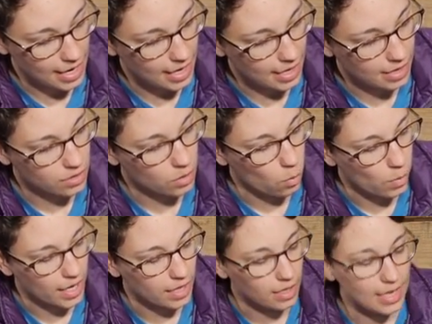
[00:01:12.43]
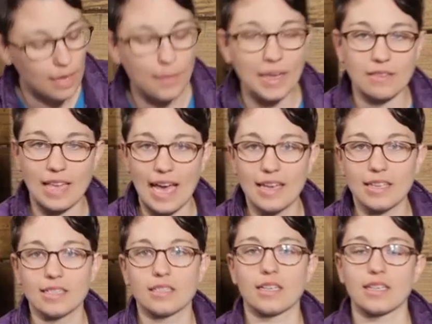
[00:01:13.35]
And what I like about
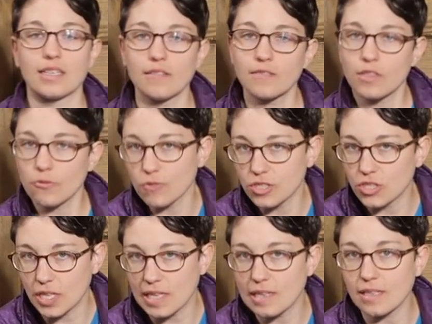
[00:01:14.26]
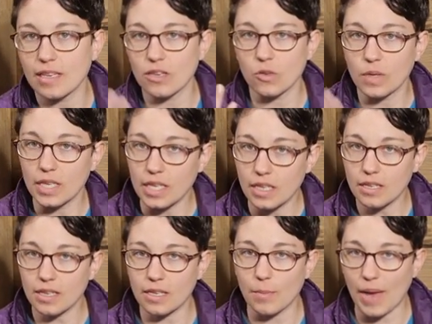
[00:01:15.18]
that is it gives the rigidity that you
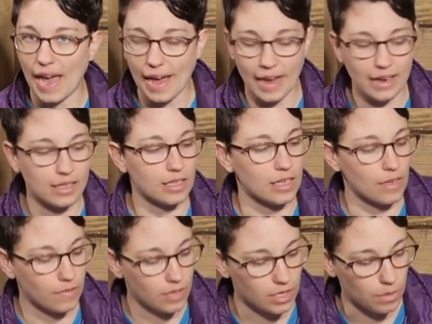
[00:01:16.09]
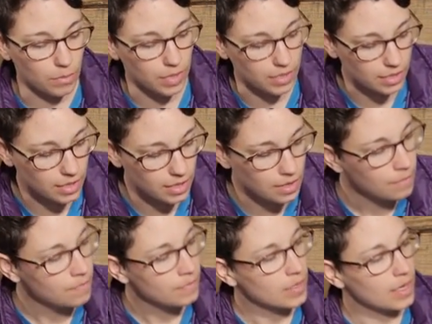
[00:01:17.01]
need in the pack to give stability
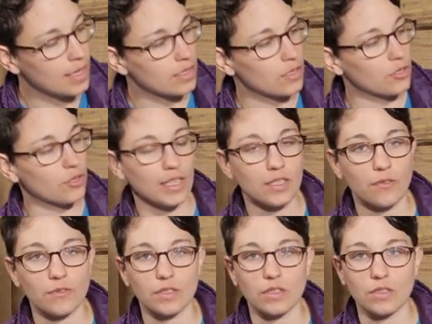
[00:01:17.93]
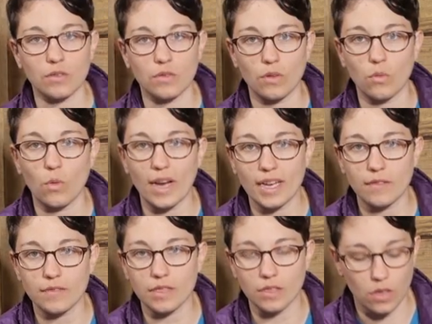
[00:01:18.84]
and to transfer the, the
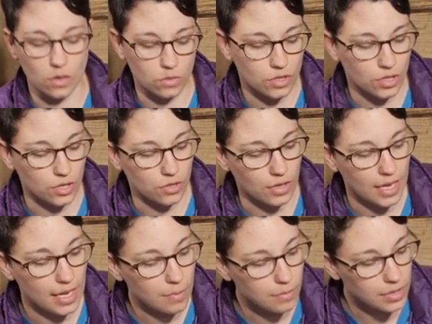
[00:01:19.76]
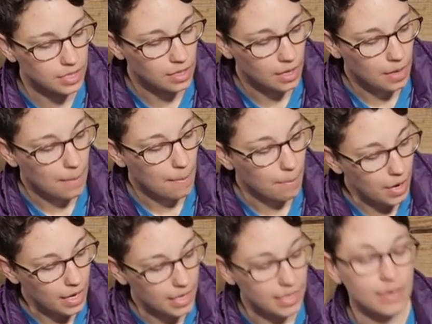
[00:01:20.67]
weight of the load to your hips,
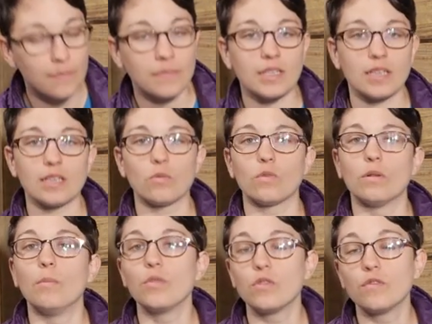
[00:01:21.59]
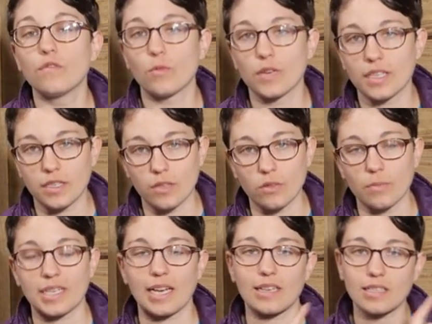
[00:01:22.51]
but it will move with you
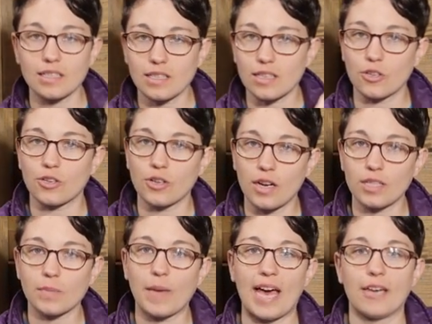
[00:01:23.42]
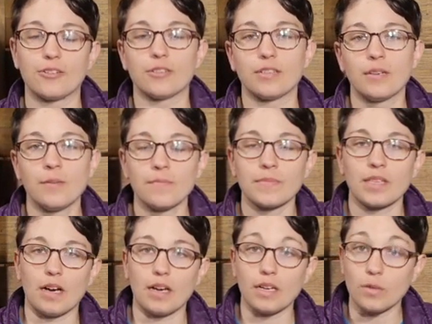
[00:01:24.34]
because it's the cross pattern
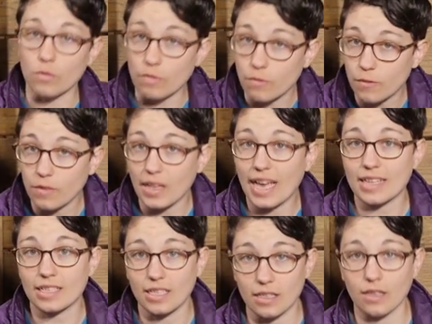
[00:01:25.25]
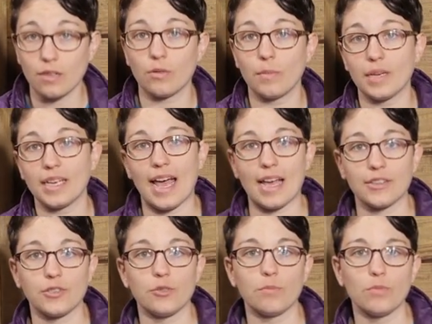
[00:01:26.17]
uh, it will flex a little bit
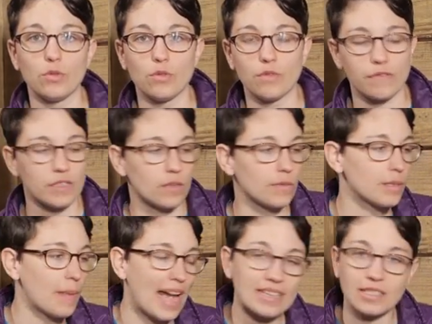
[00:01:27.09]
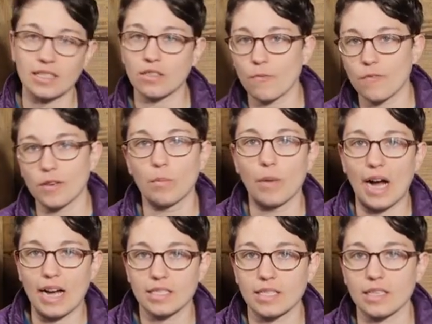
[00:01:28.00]
as you move. So this pack doesn't feel
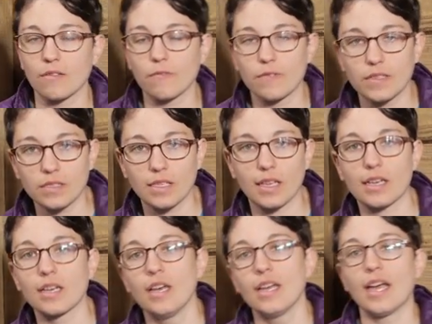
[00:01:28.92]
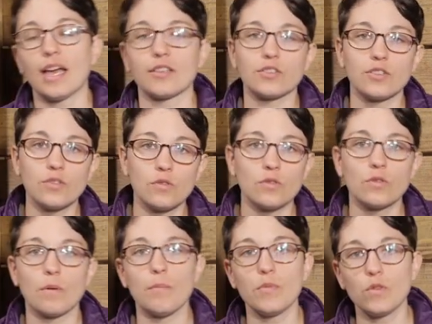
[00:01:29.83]
boxy. It feels like as
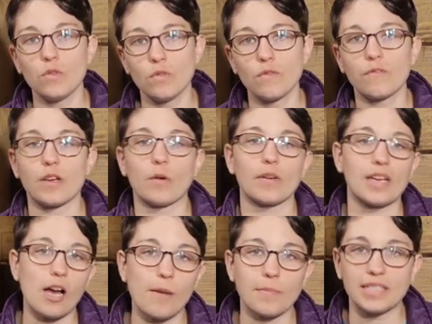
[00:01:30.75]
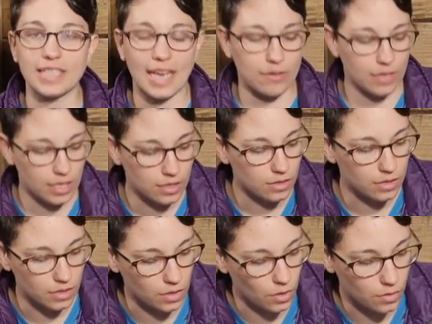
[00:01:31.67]
you move going up and
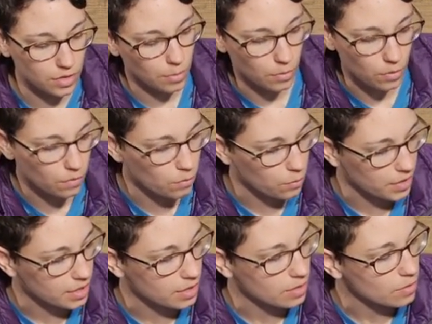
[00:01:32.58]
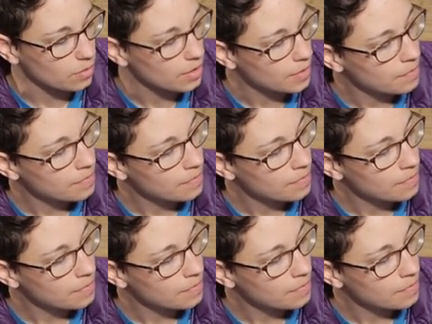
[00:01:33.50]
downhill, it's going to move with you.